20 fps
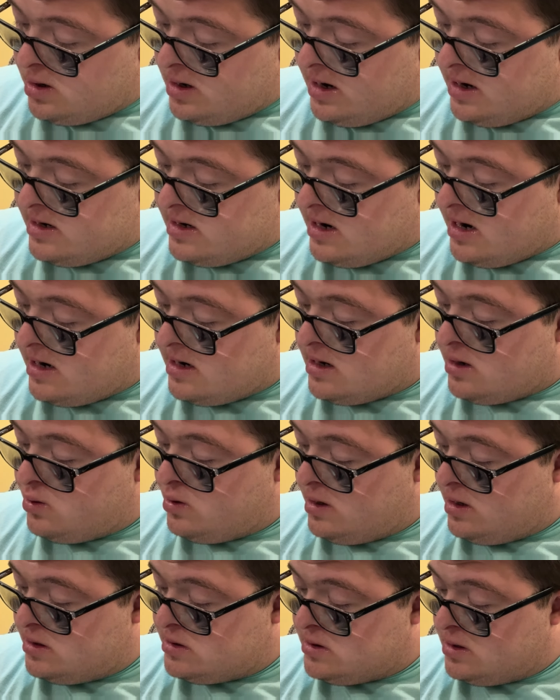Ana
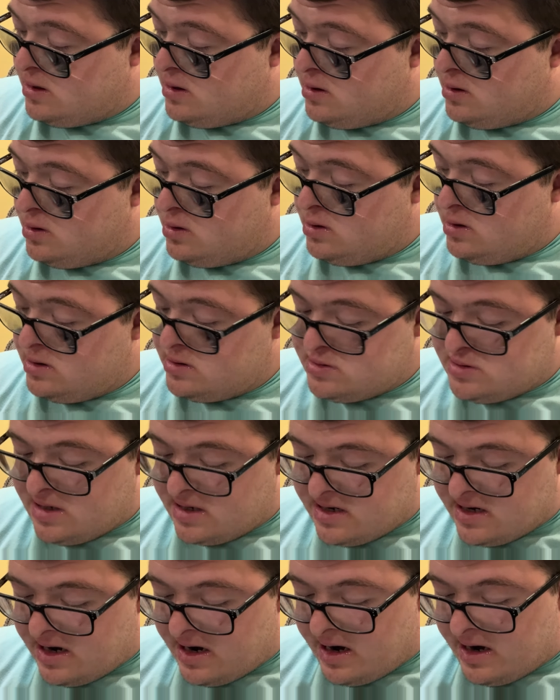Rachel,
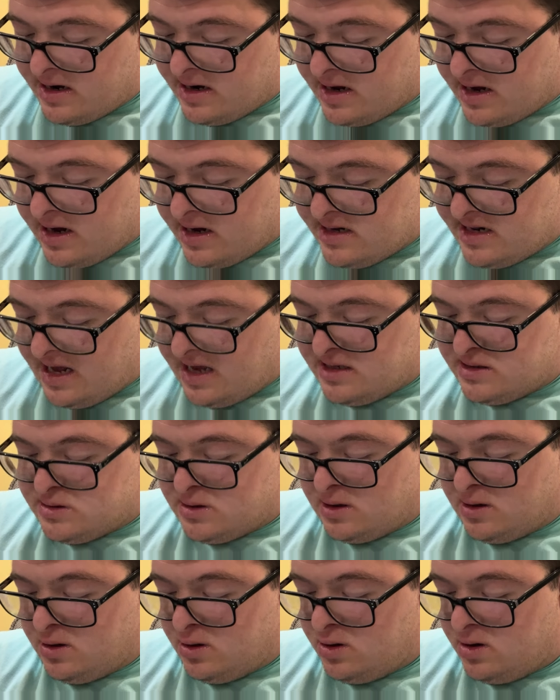Shannon and
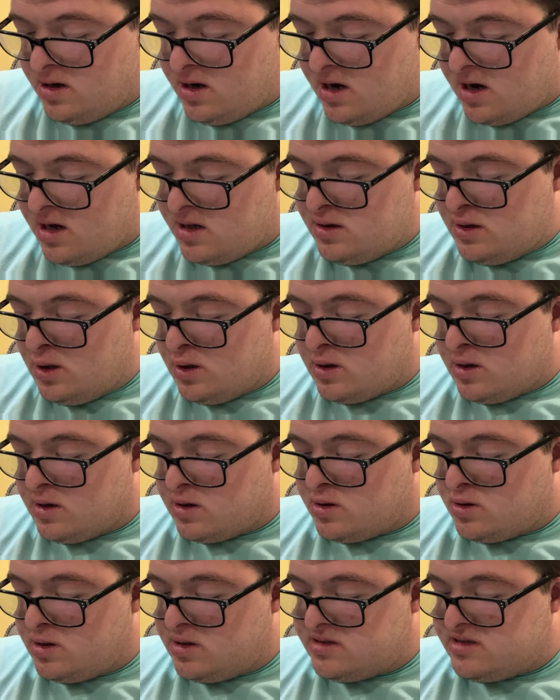Lancel, and Luca
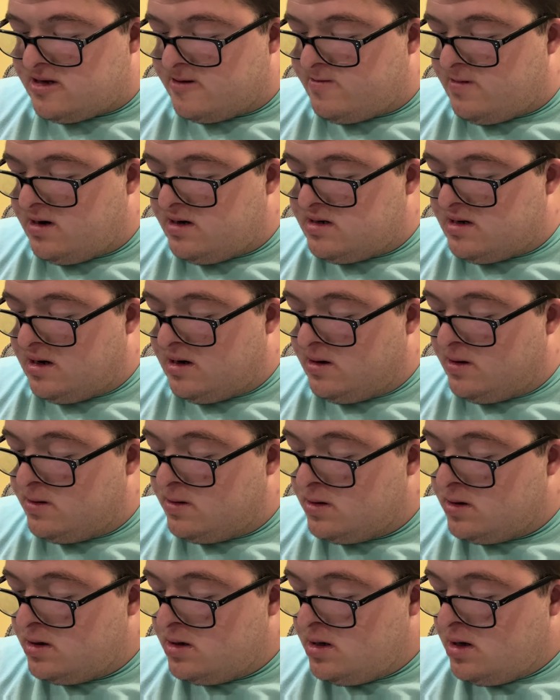Cristofino
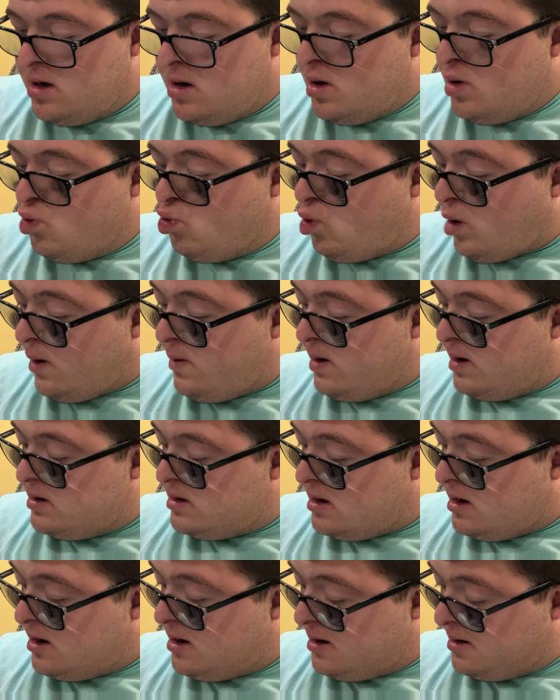warming
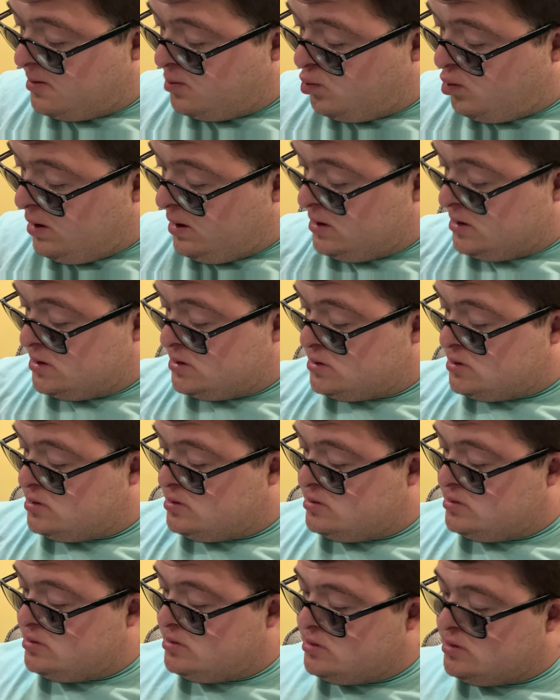up with
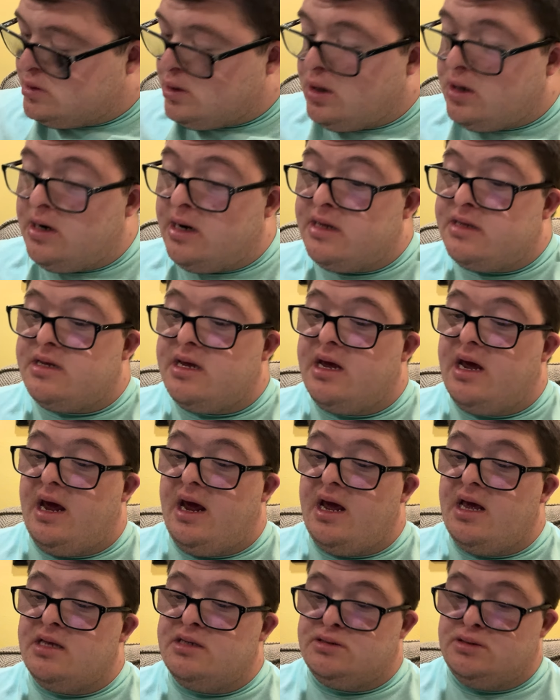Johnny
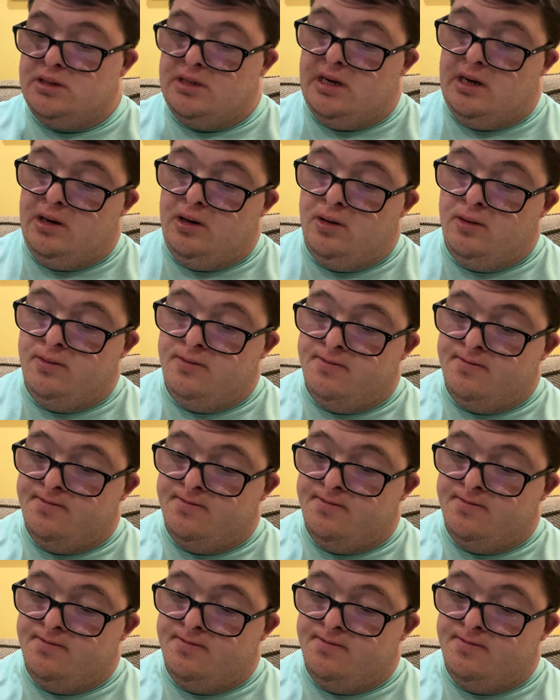D'Angelo